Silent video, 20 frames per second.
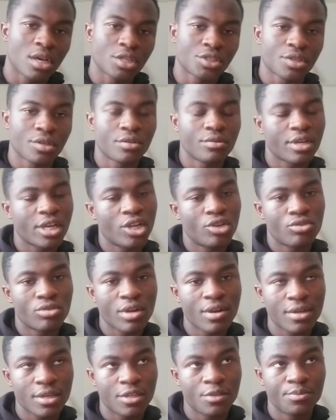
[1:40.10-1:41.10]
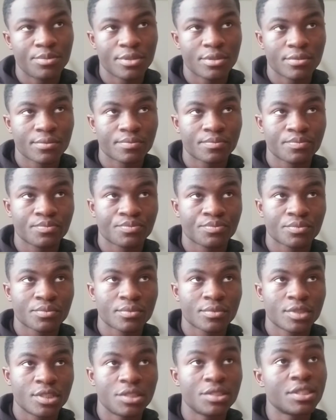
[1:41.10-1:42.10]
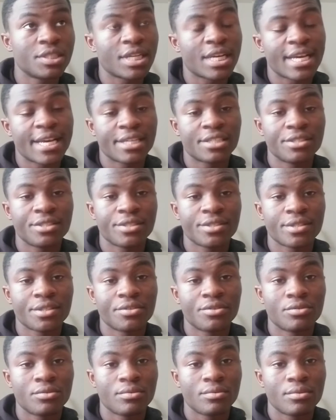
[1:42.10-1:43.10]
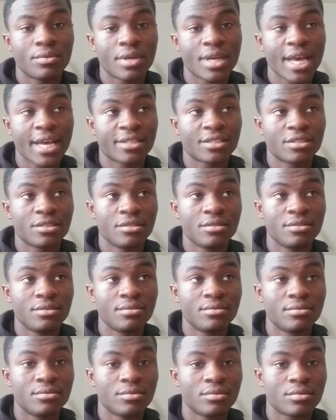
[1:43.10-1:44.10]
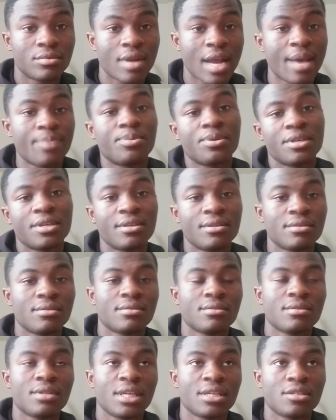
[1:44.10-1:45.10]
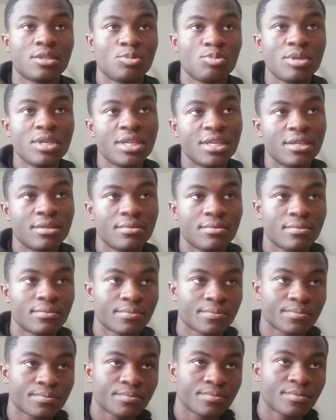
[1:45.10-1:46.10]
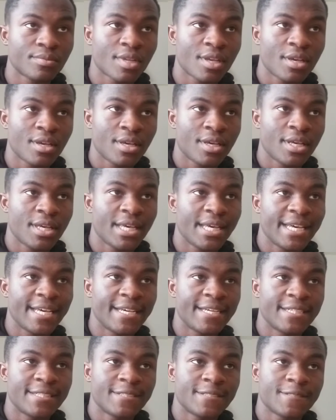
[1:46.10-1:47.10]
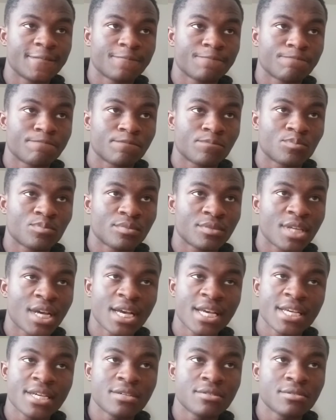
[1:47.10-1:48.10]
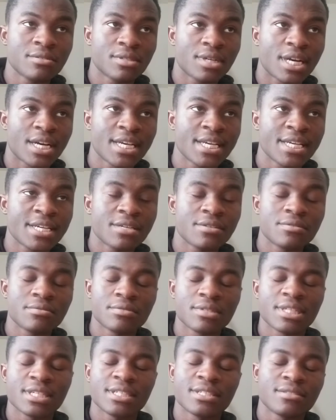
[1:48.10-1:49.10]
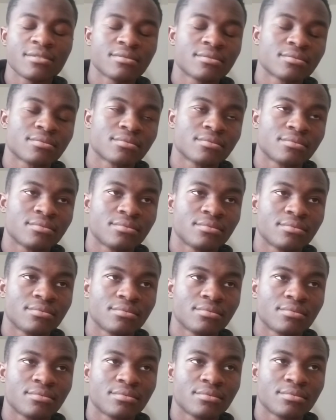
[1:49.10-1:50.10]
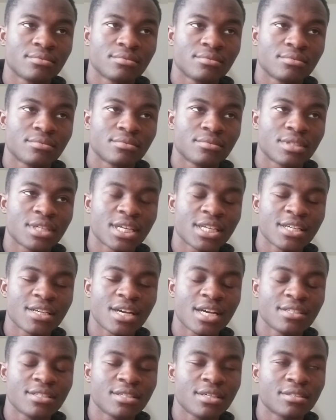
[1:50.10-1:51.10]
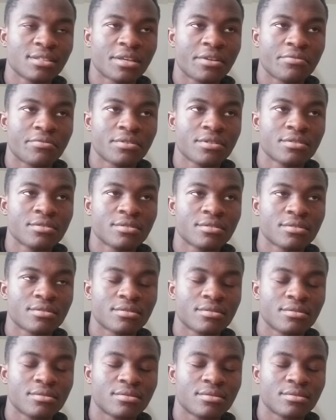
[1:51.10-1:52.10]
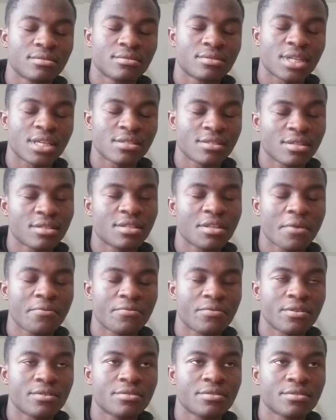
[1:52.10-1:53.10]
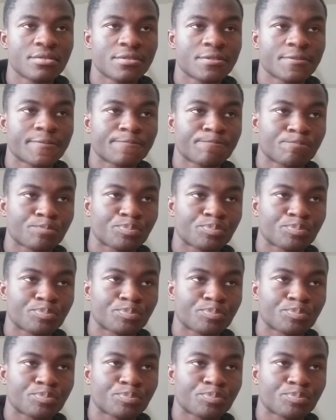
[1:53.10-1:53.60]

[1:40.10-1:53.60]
I started writing rhymes, and then I actually started actually rapping it, like speak it. And I ain't gonna I ain't gonna lie, I, I sucked at first I sucked at first